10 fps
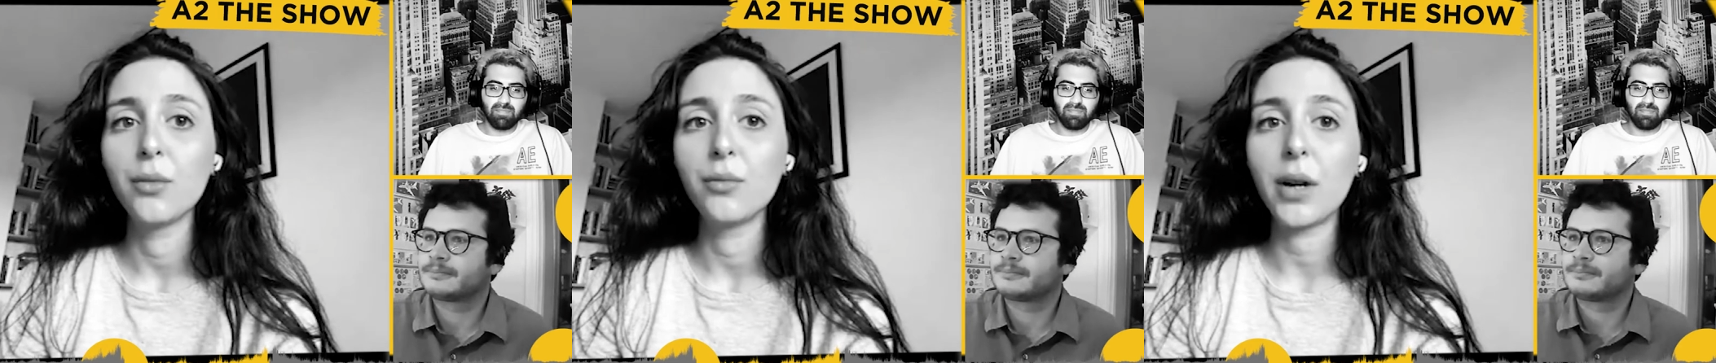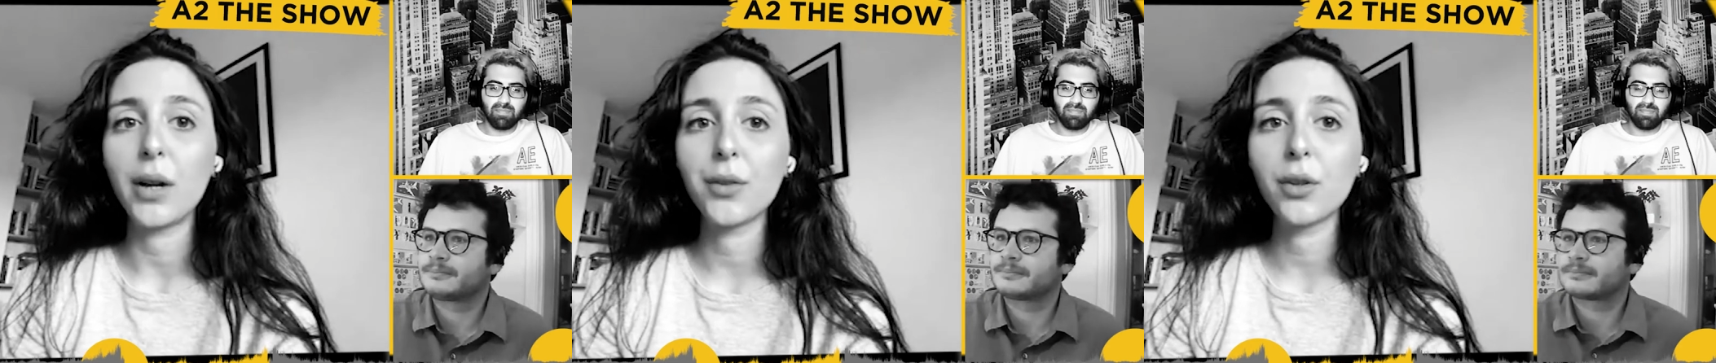
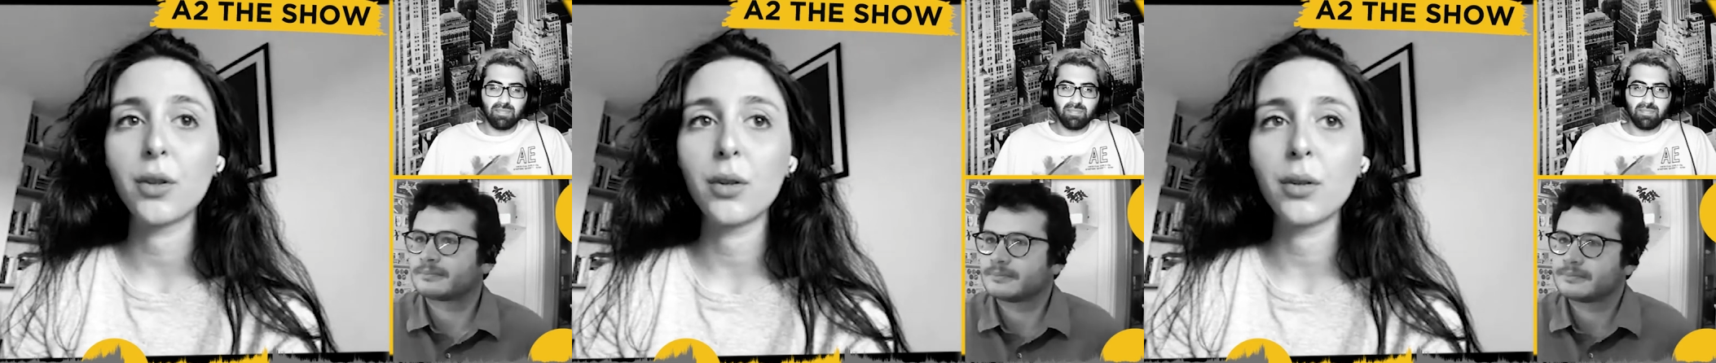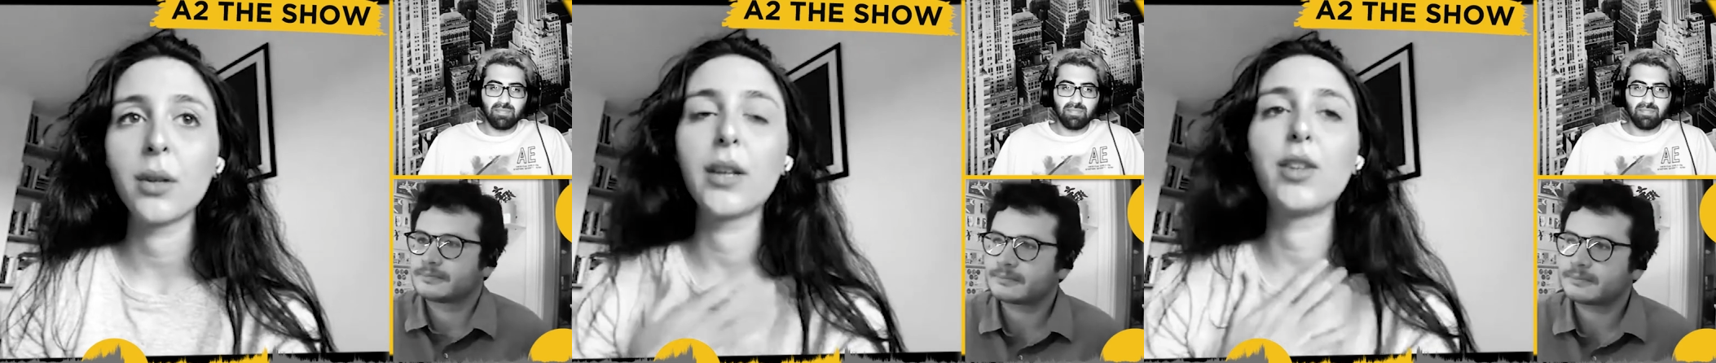
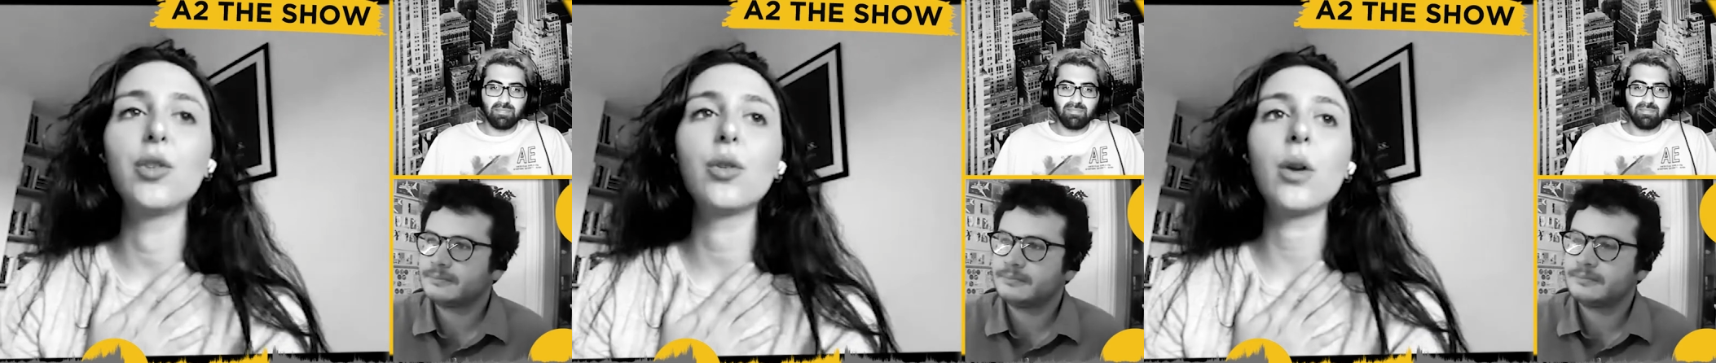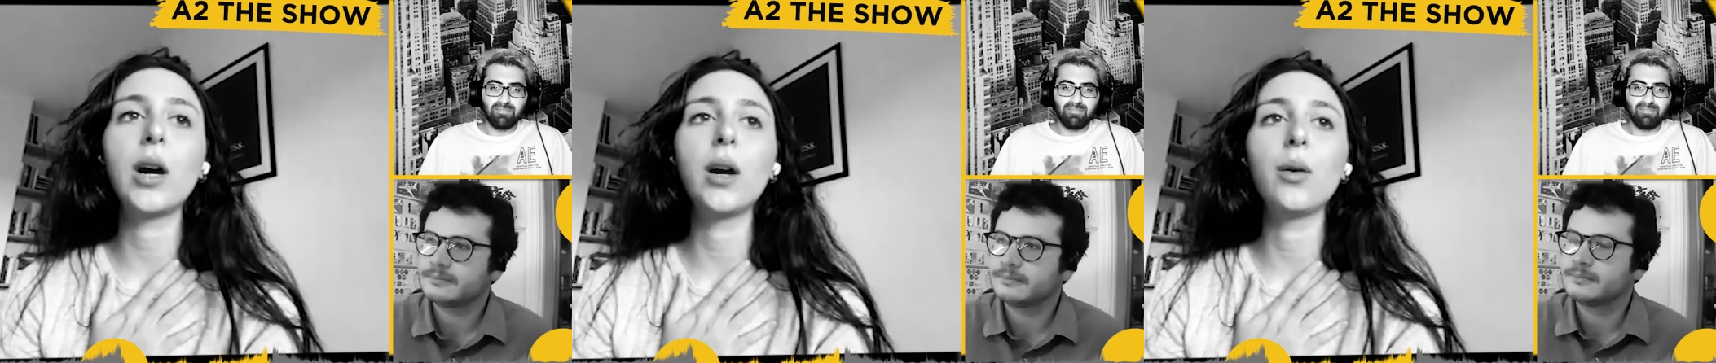Speaker 1: rather like you
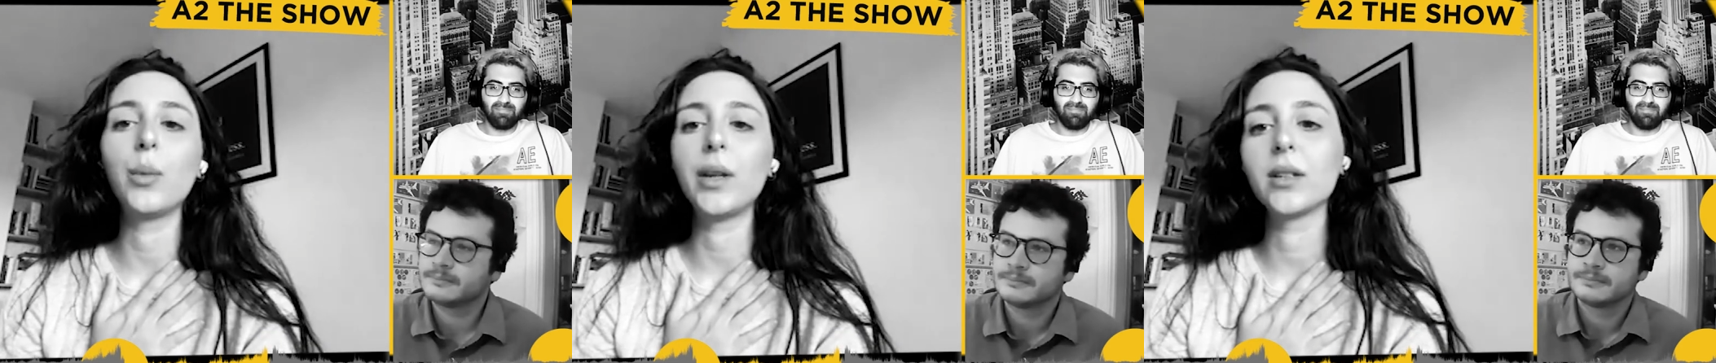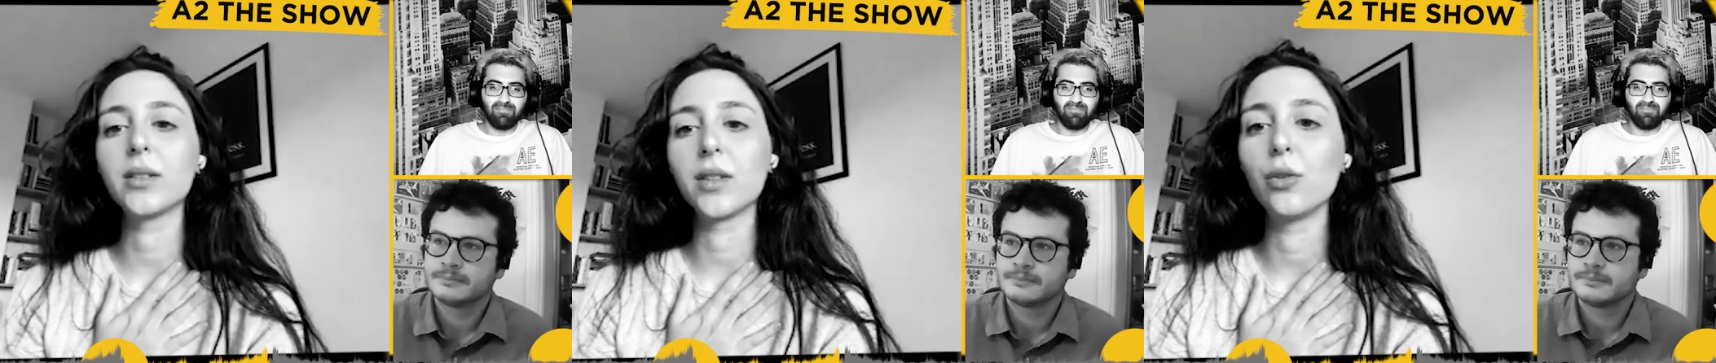know how we
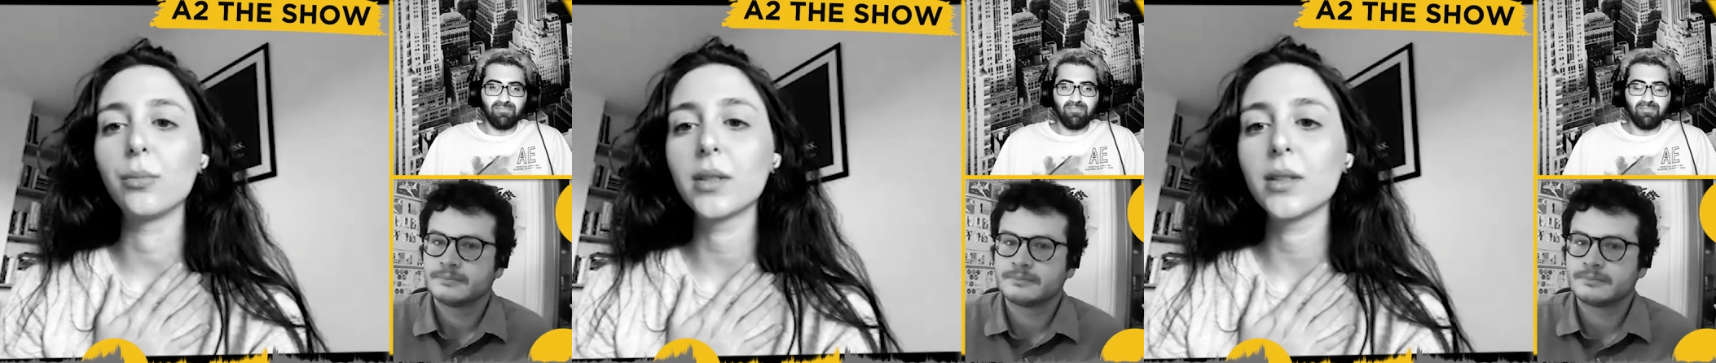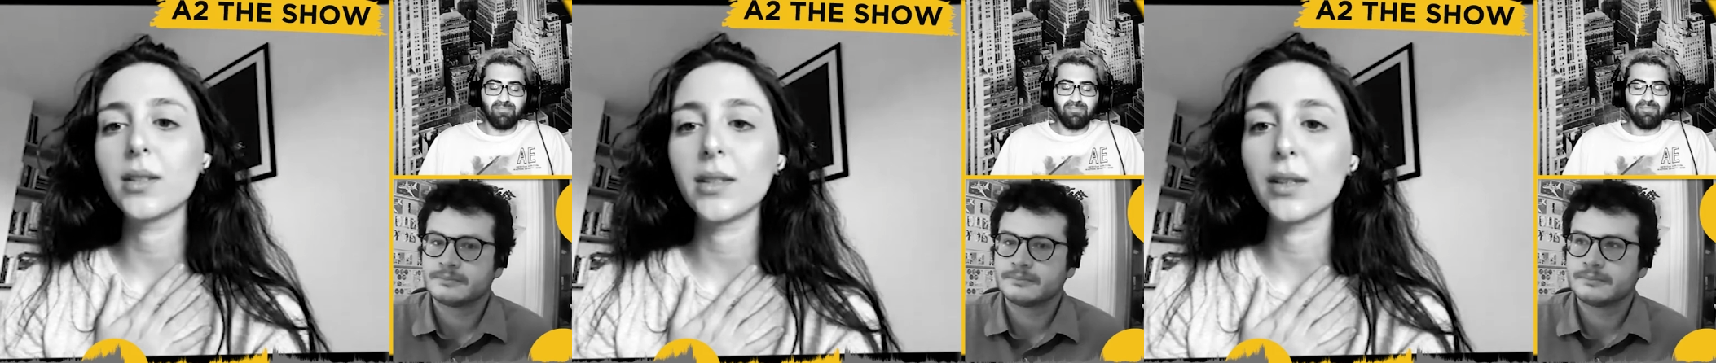as
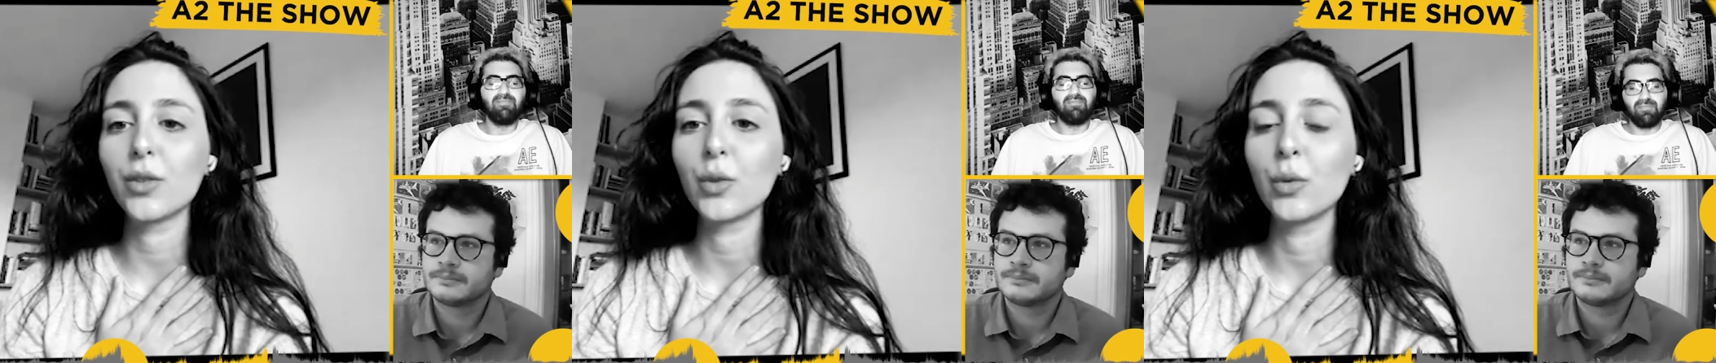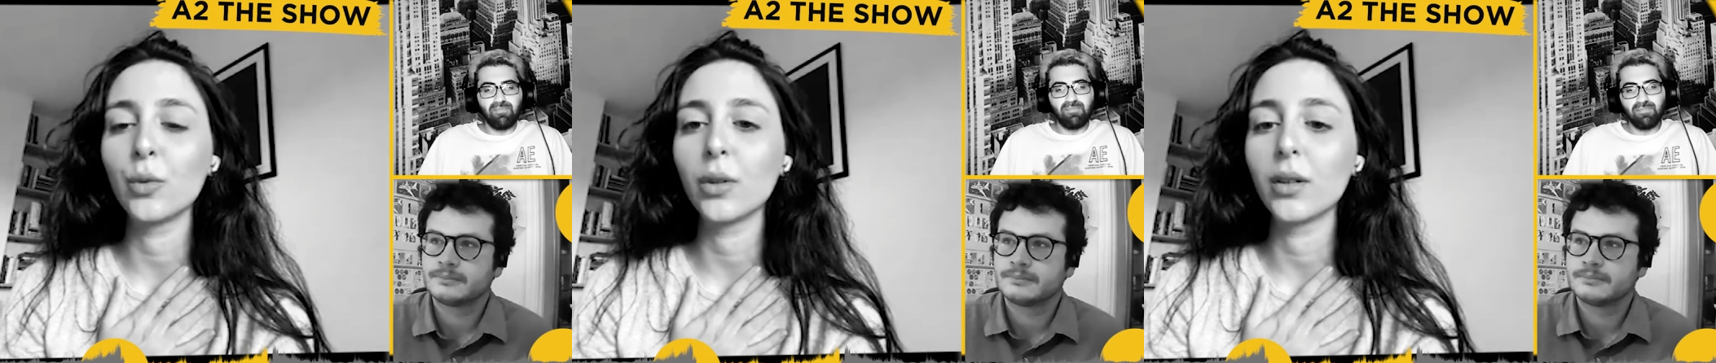humans tend
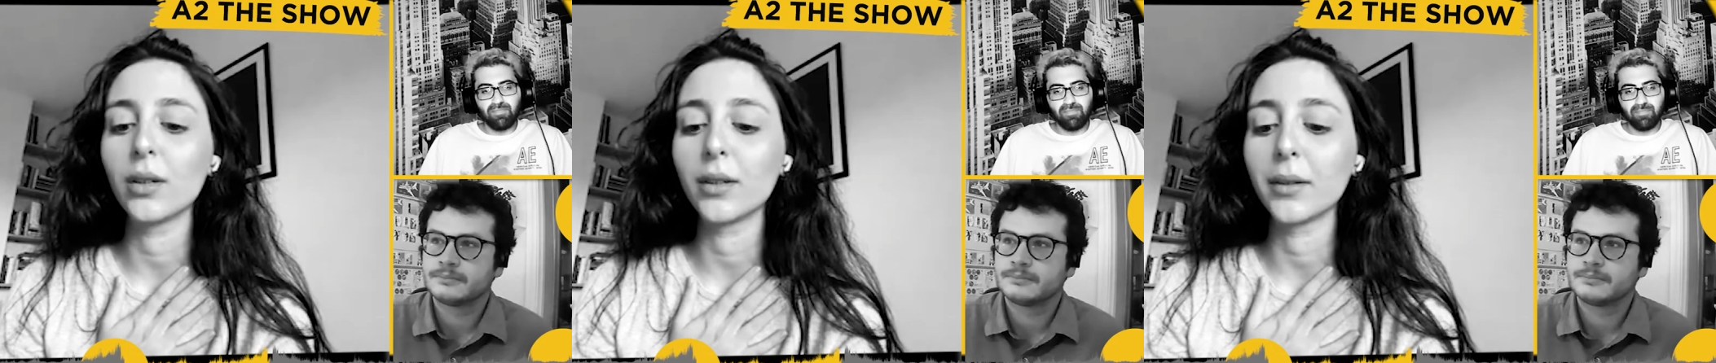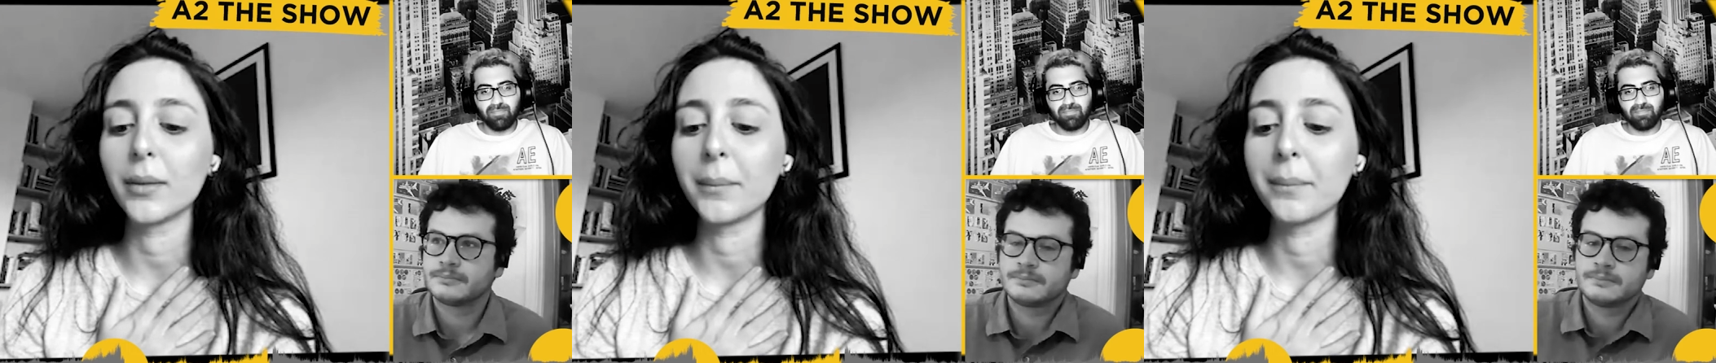to
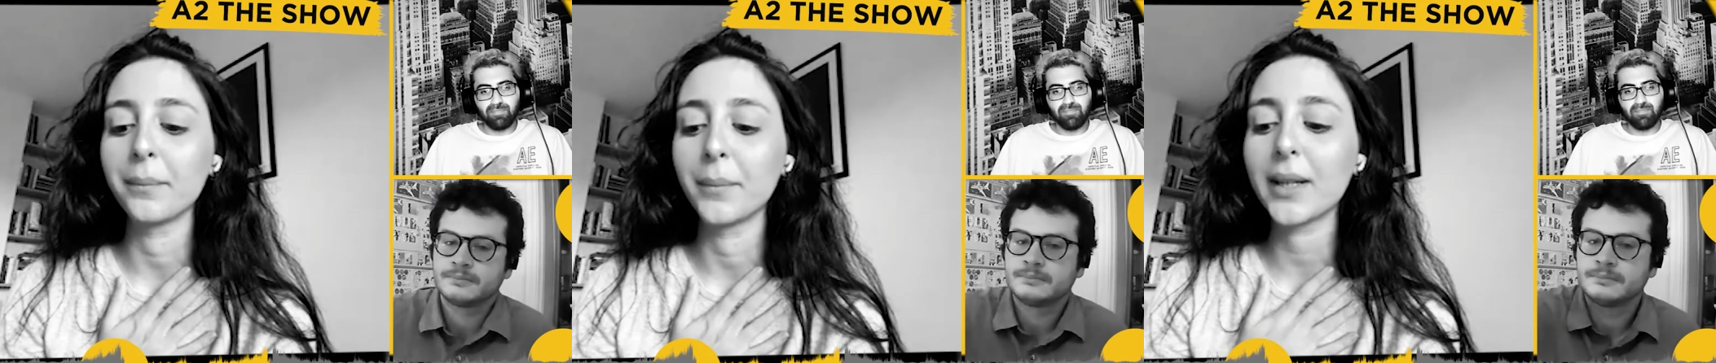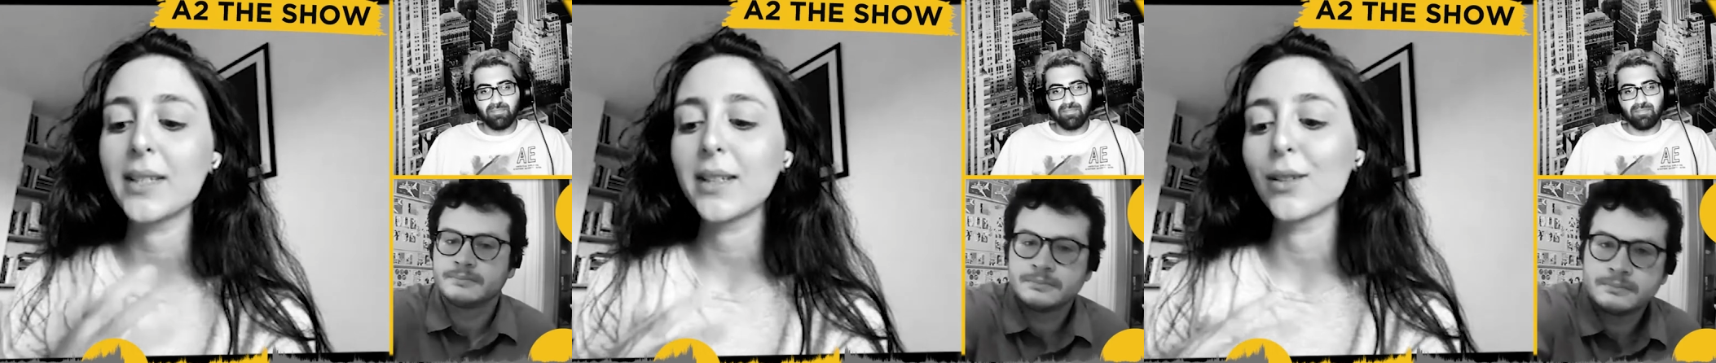um when